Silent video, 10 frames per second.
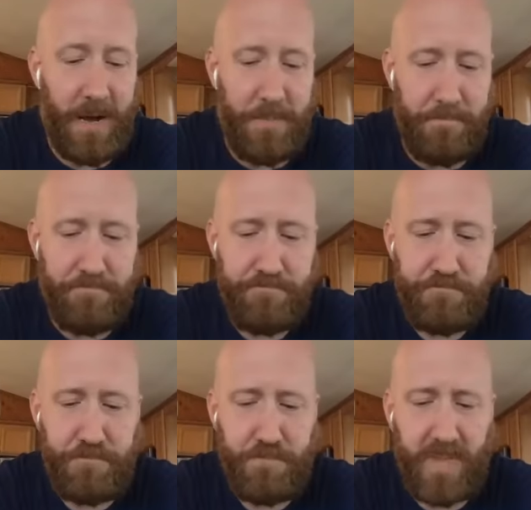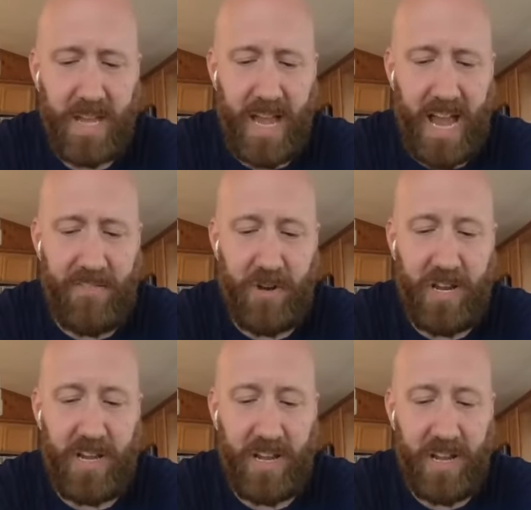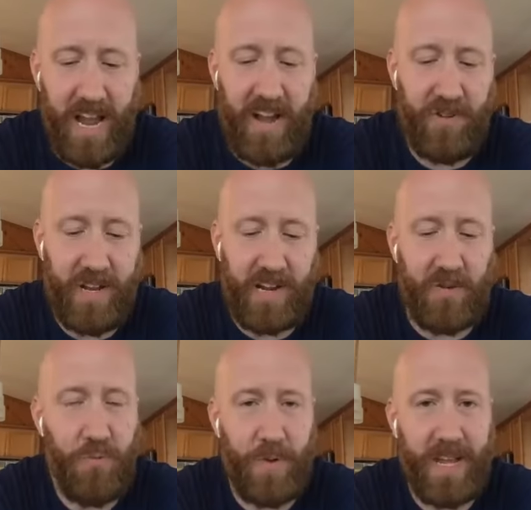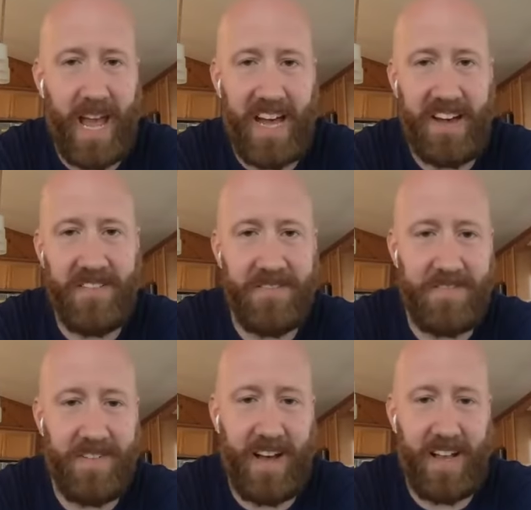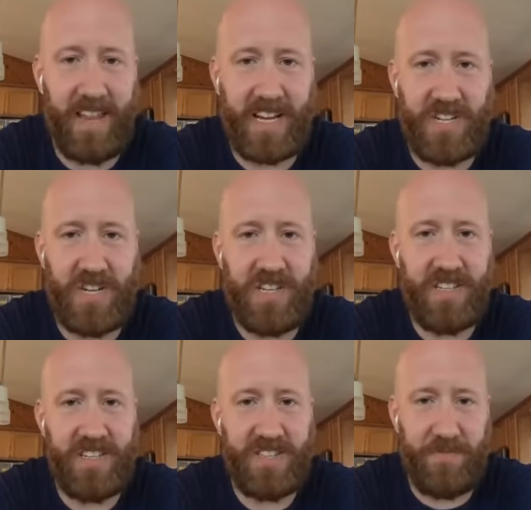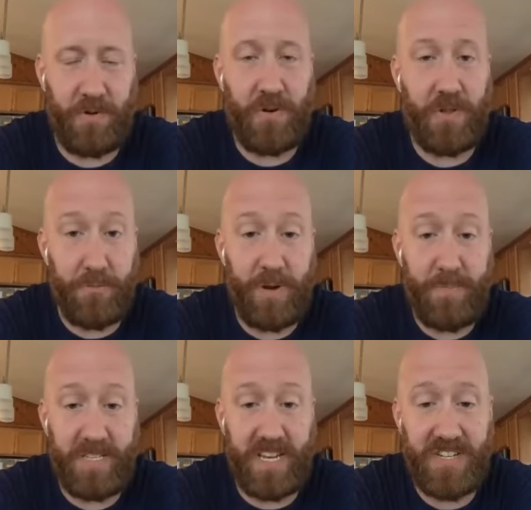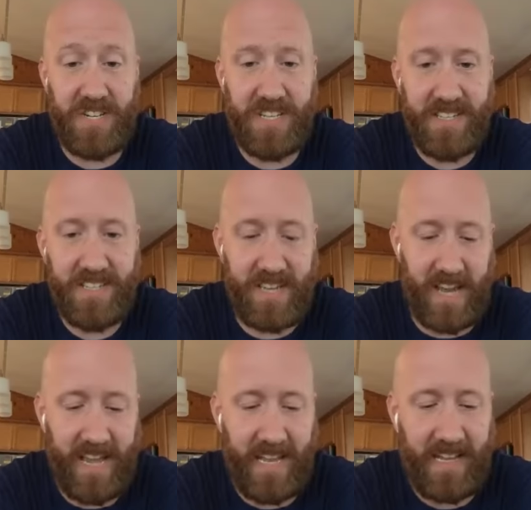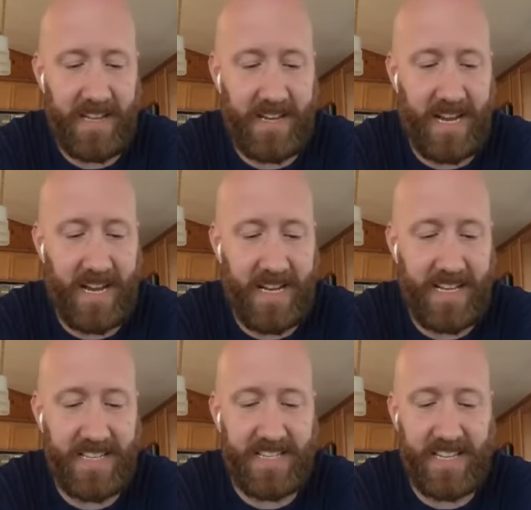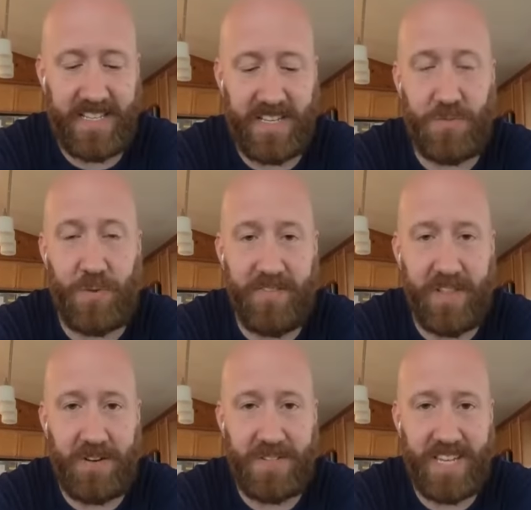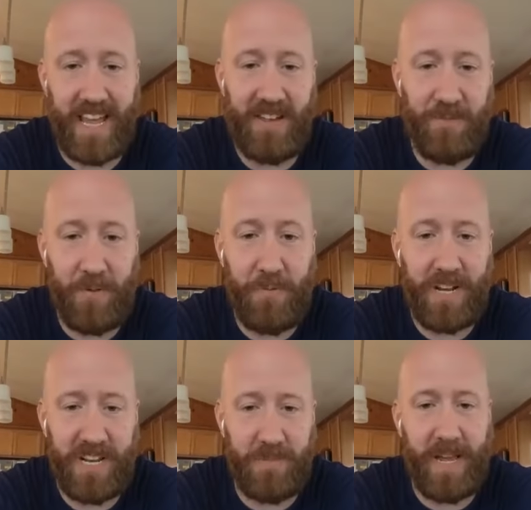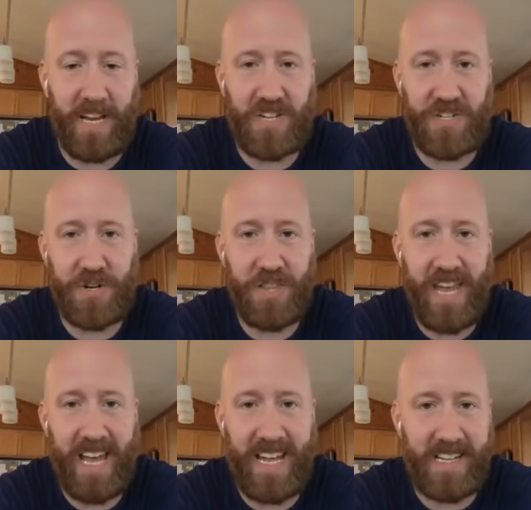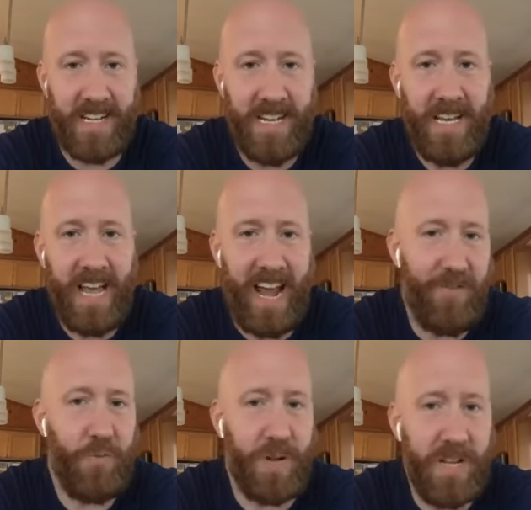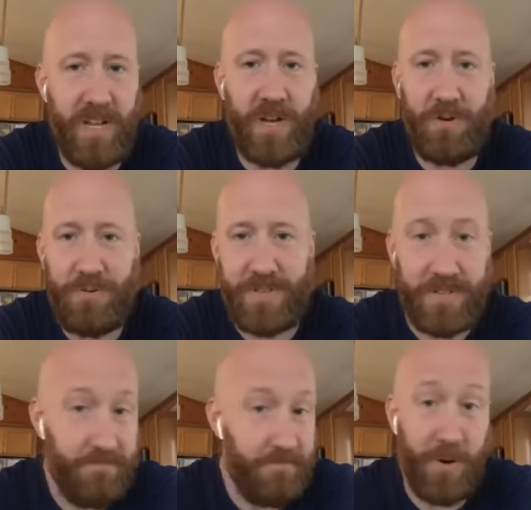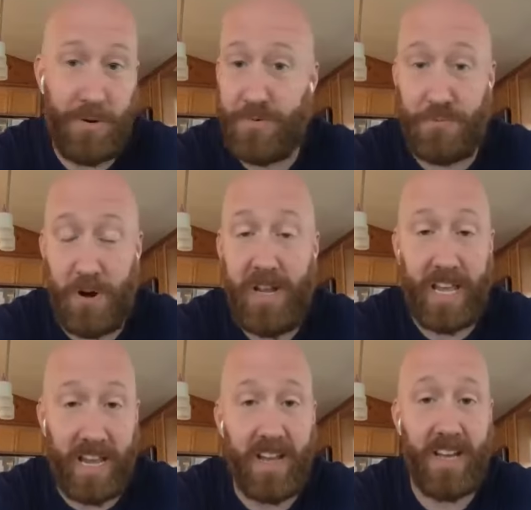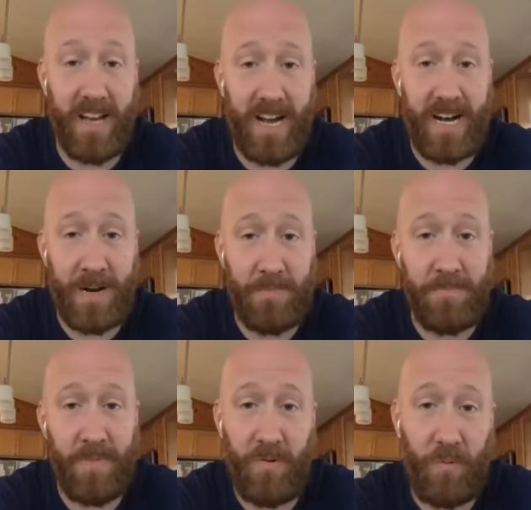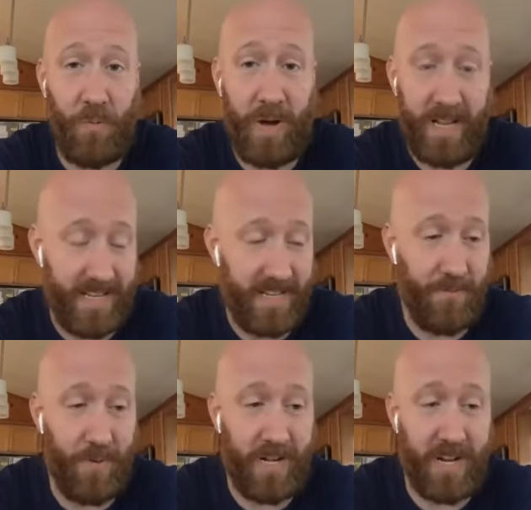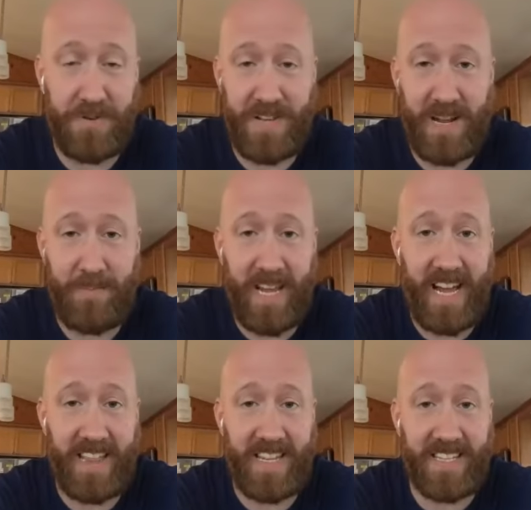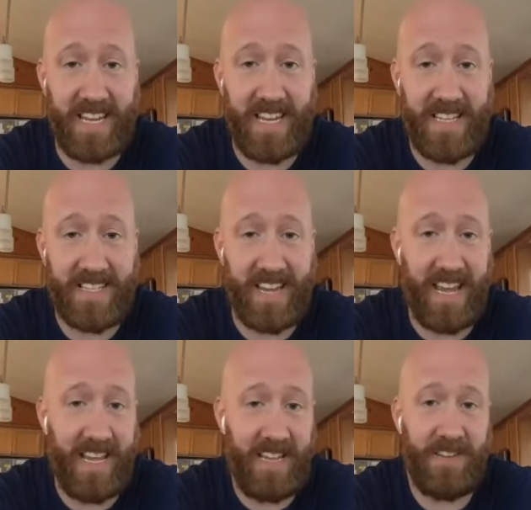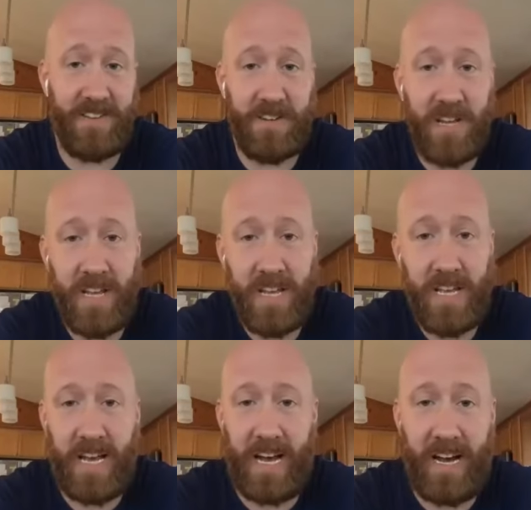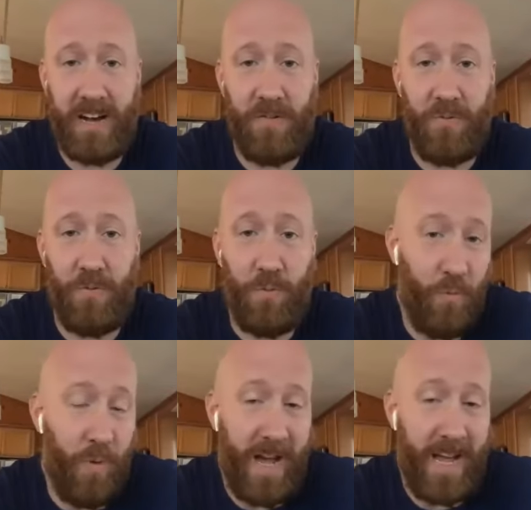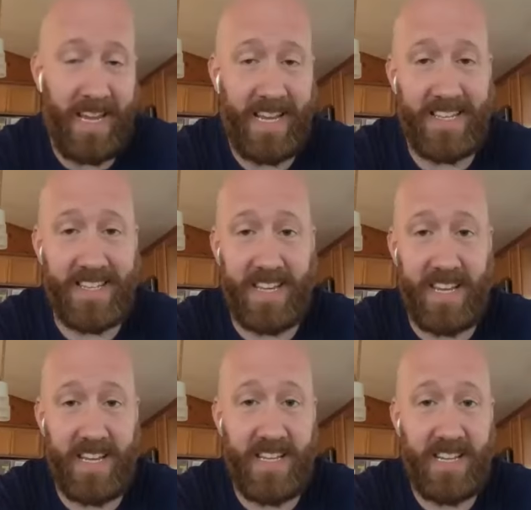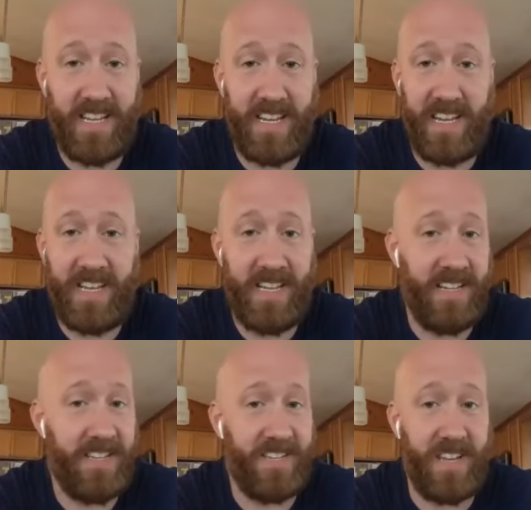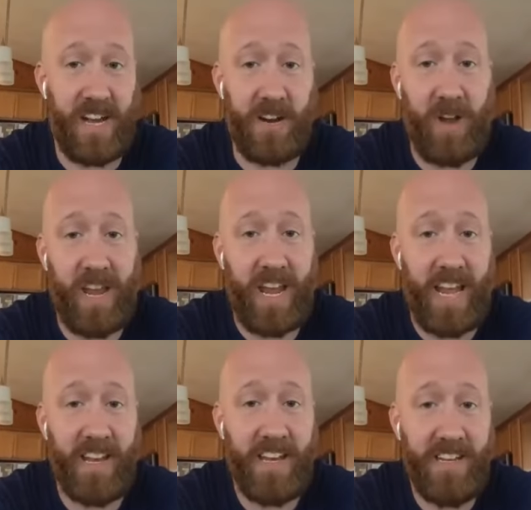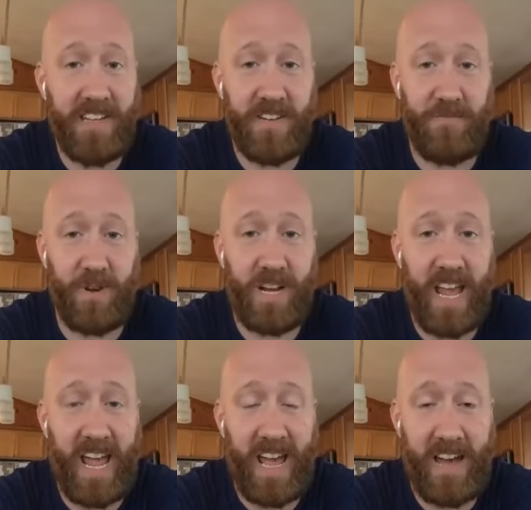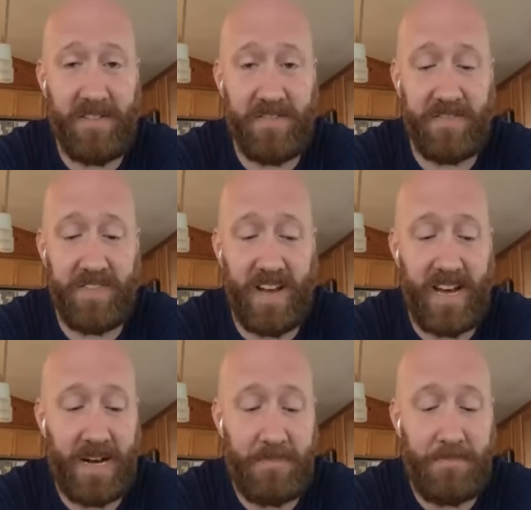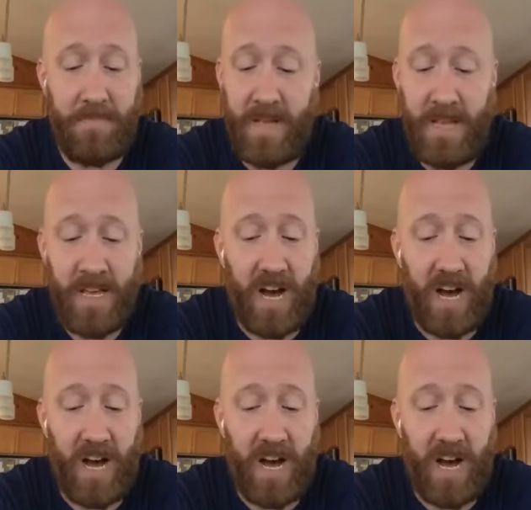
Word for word: um, every every year we have elections for three positions, and uh, Sid's is one of those. And we wanted to make sure that everyone knows who's running, um, what what goes on behind the scenes, and uh, why Sid is a great candidate. We're going to have um,